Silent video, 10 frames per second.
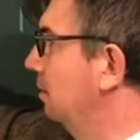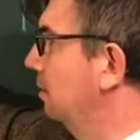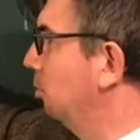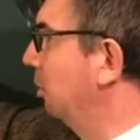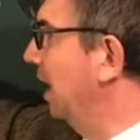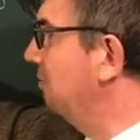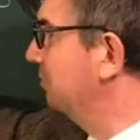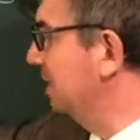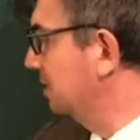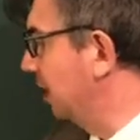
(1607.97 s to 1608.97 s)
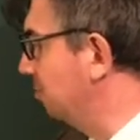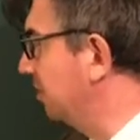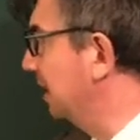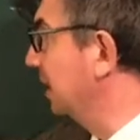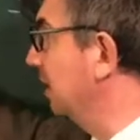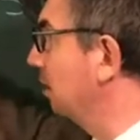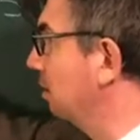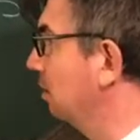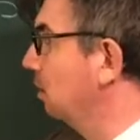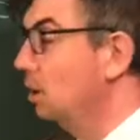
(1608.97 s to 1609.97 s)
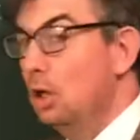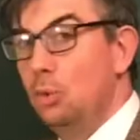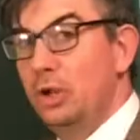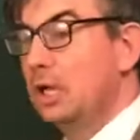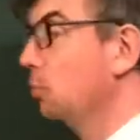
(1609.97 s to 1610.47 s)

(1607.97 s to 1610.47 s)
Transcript: and we have this type of thing here, we can